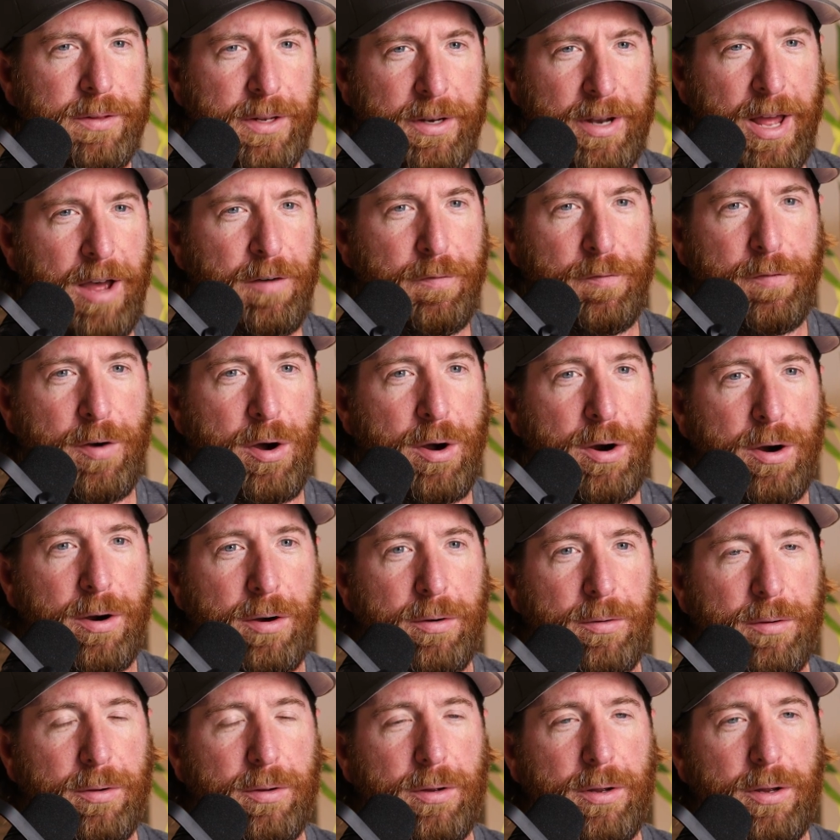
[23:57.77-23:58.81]
not
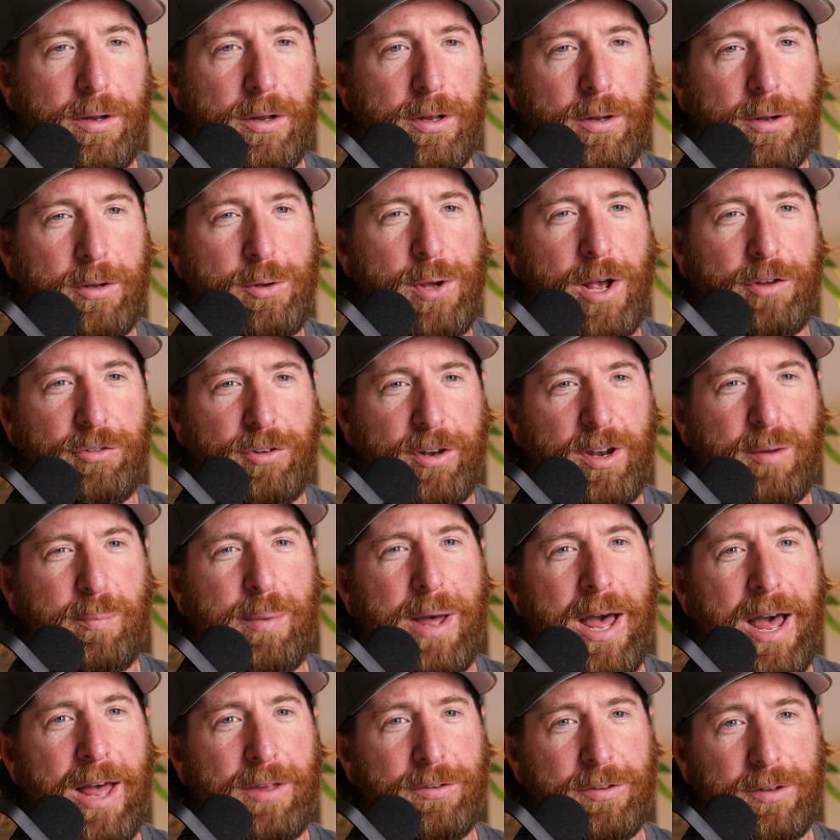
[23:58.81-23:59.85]
far, you actually had to
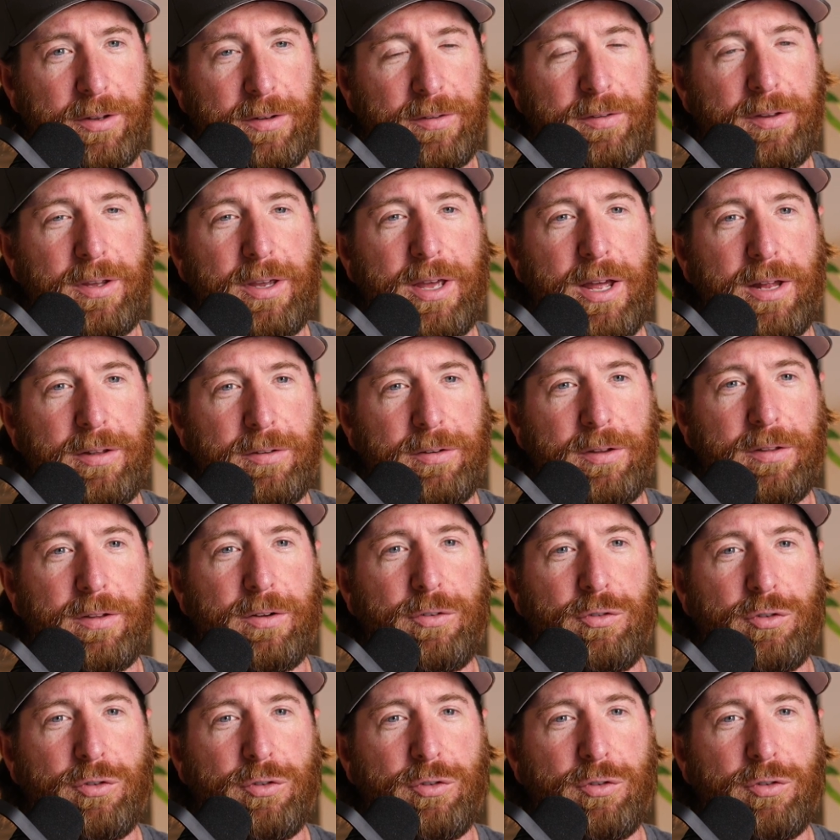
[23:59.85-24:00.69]
pass it to get to the